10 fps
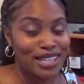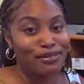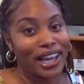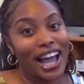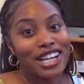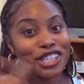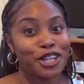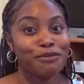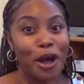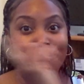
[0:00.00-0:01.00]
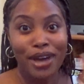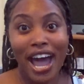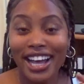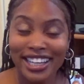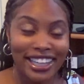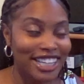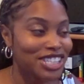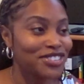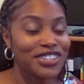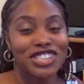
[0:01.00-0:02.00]
I'm like, I shared my bag
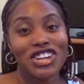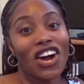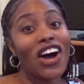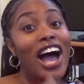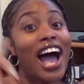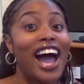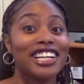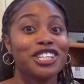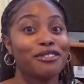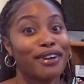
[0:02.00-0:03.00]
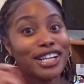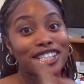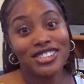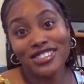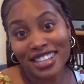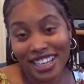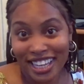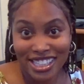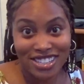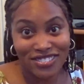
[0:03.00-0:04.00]
collection with y'all, I shared my shoes
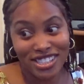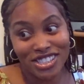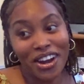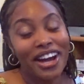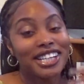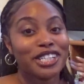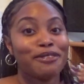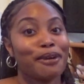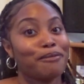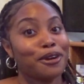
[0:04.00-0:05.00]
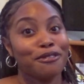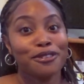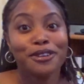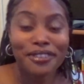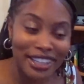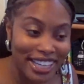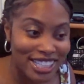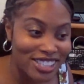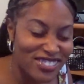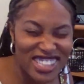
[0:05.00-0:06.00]
collection with y'all, I shared my perfume
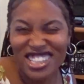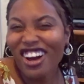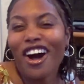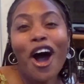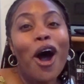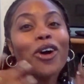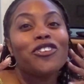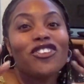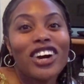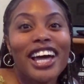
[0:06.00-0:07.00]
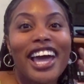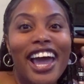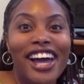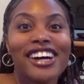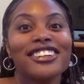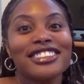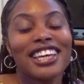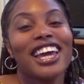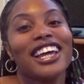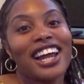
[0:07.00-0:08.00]
collections with y'all. What else
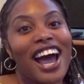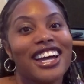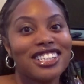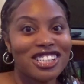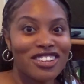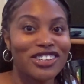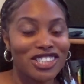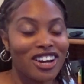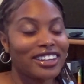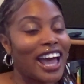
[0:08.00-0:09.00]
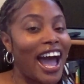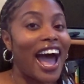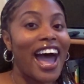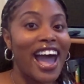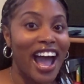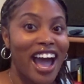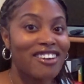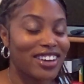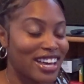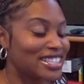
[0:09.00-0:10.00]
can I share with y'all that I
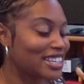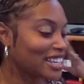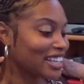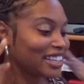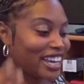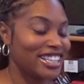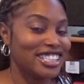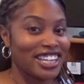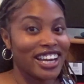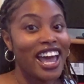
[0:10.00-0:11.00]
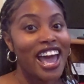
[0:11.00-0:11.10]
have as a collection?